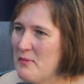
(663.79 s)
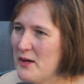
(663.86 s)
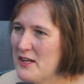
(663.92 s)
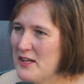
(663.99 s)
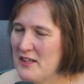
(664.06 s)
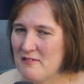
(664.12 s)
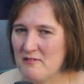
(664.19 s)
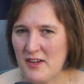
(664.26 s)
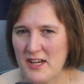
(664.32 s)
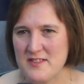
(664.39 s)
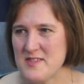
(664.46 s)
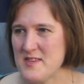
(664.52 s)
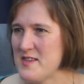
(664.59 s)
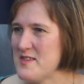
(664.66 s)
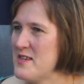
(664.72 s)
but he
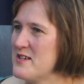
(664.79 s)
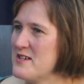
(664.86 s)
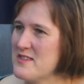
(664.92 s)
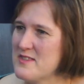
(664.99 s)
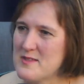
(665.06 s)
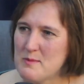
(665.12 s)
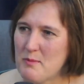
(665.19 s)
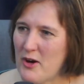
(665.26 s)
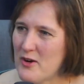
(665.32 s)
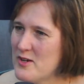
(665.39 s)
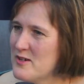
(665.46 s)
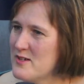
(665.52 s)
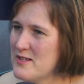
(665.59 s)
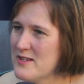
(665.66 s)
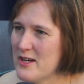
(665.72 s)
invites us into this
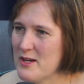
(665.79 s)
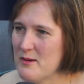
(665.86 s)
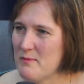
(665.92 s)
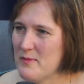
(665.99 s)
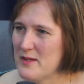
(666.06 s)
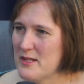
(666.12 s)
partnership